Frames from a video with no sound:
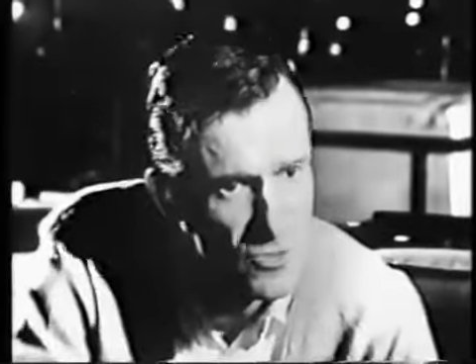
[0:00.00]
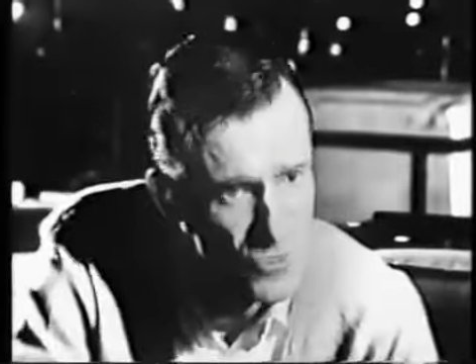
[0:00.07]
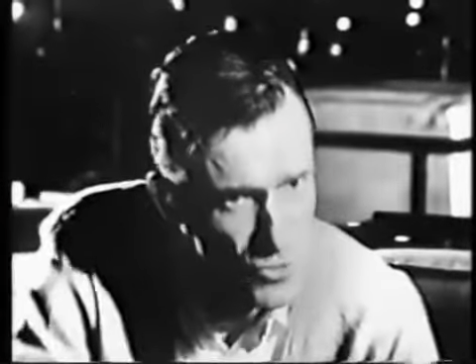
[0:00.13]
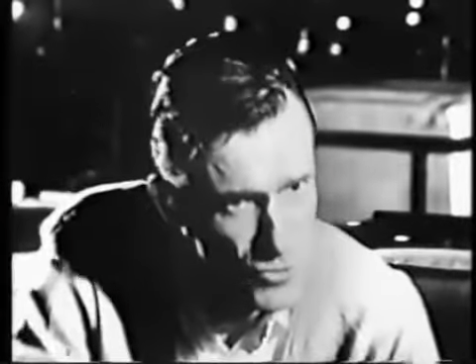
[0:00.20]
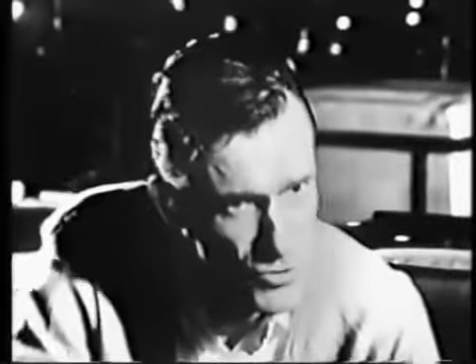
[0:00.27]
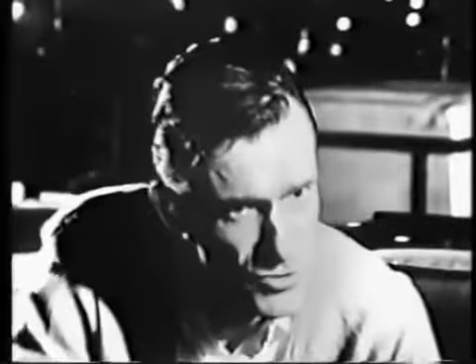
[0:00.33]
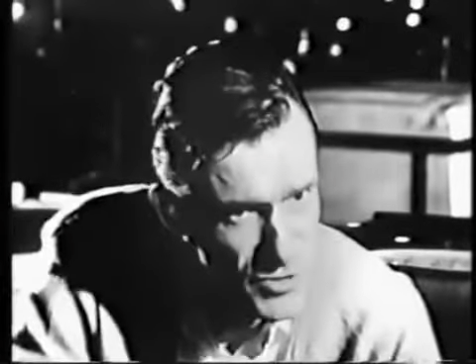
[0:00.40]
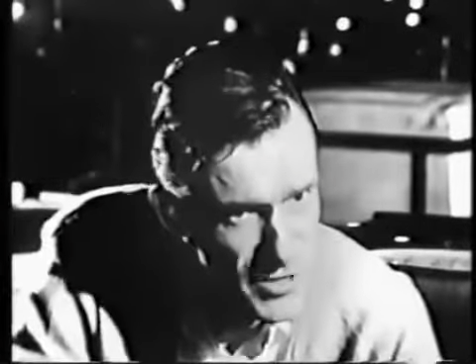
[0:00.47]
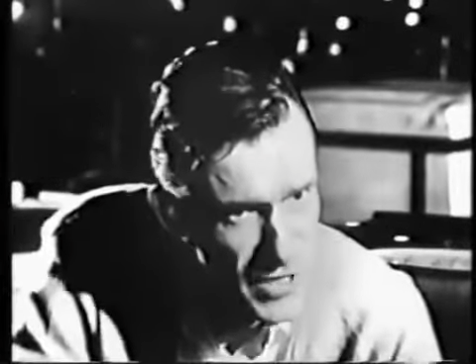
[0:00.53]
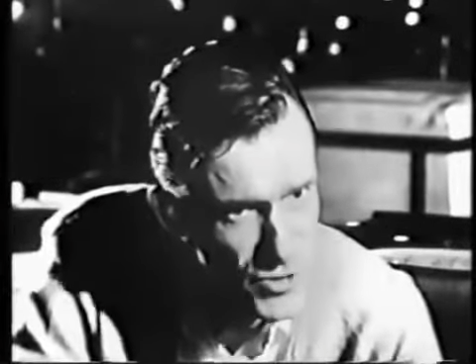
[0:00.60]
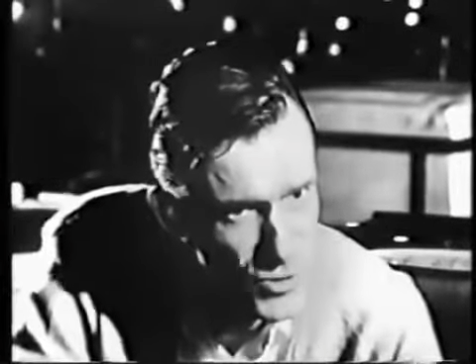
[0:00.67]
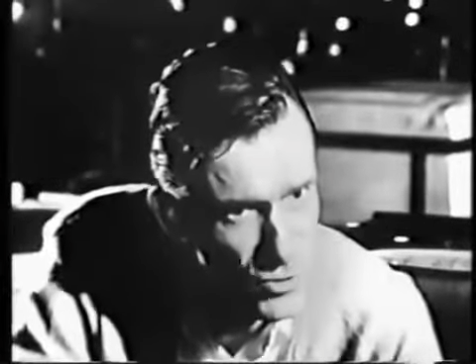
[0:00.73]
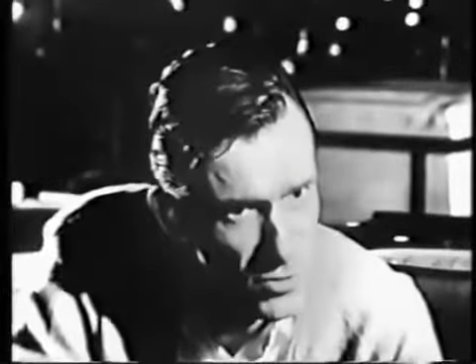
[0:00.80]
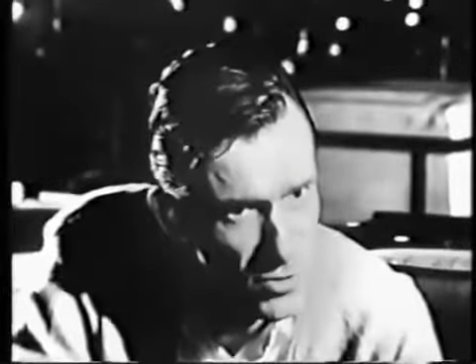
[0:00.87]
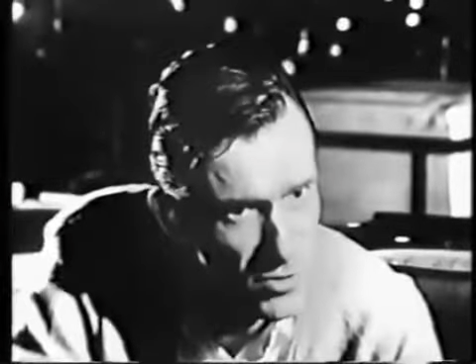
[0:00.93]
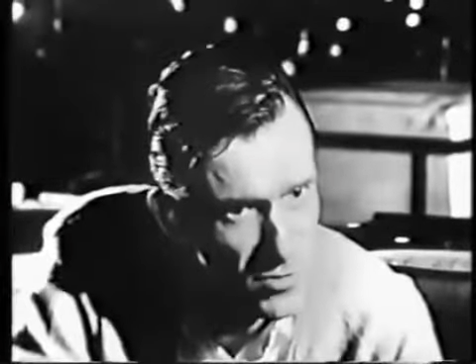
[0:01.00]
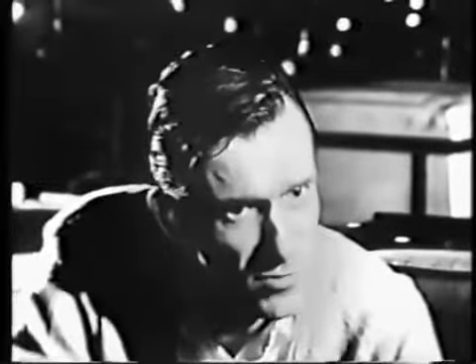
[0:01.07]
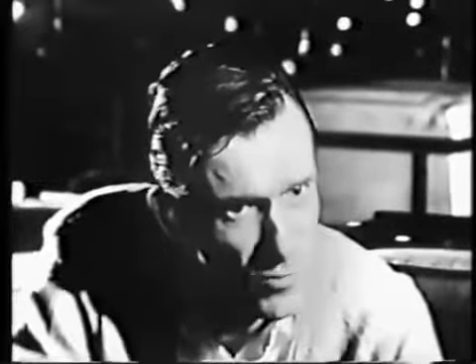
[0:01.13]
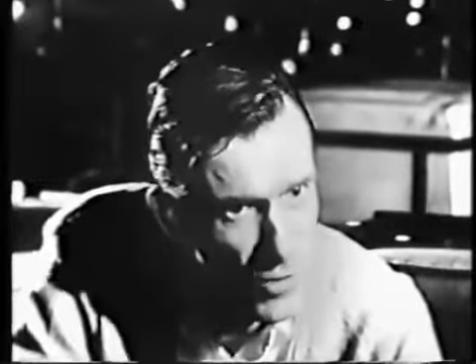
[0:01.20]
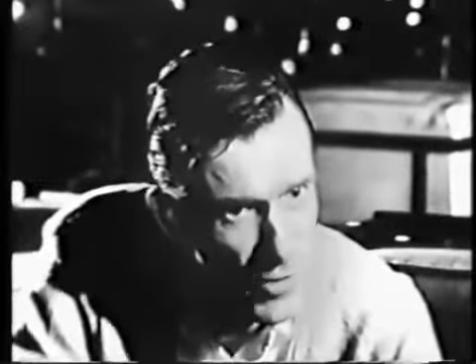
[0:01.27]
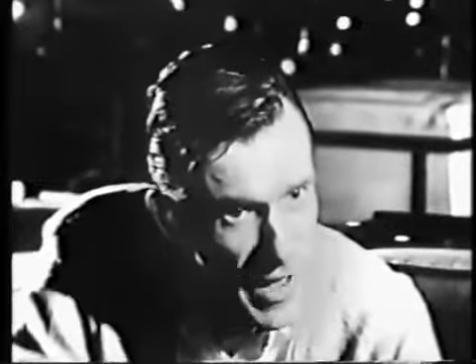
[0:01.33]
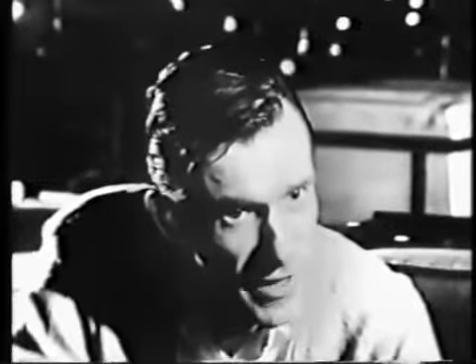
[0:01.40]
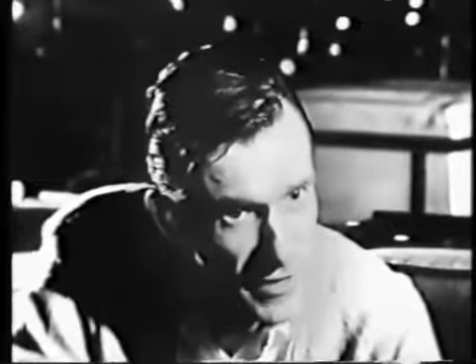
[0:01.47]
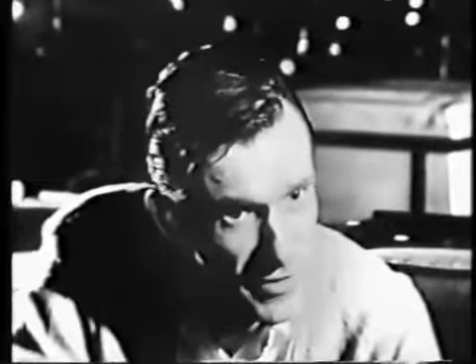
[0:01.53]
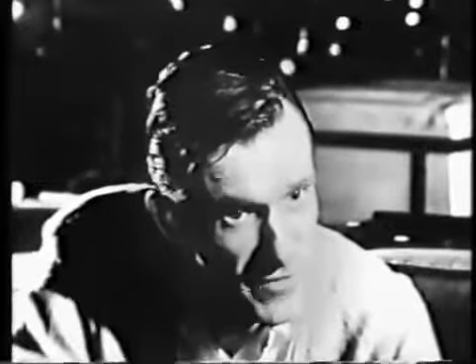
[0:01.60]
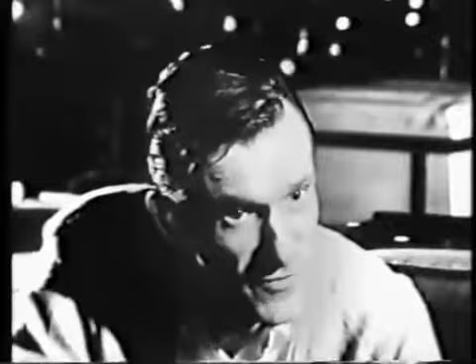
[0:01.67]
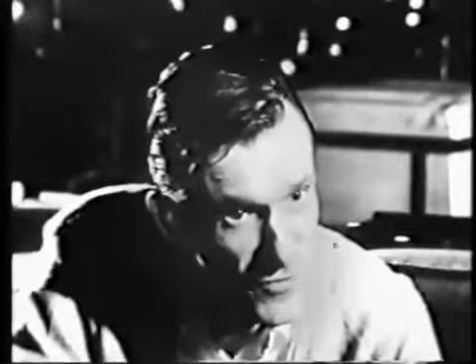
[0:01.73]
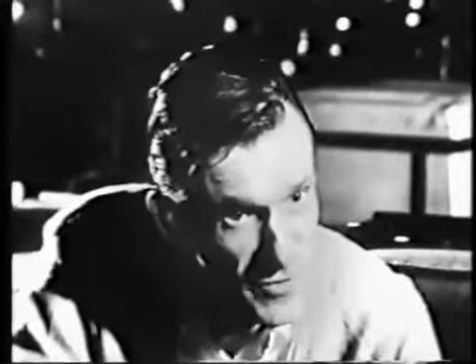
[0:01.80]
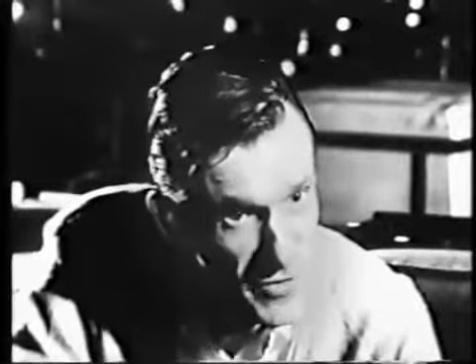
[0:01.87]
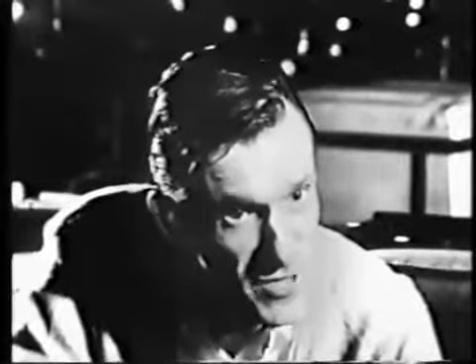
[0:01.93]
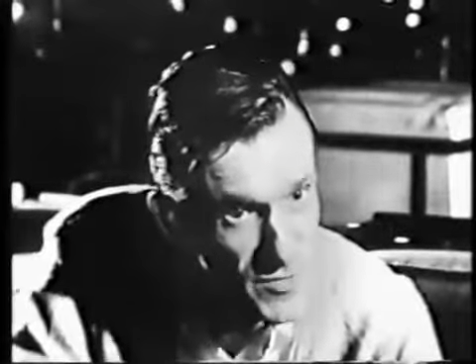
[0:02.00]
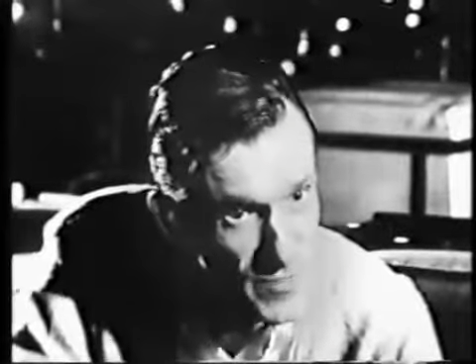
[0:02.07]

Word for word: made an immediate association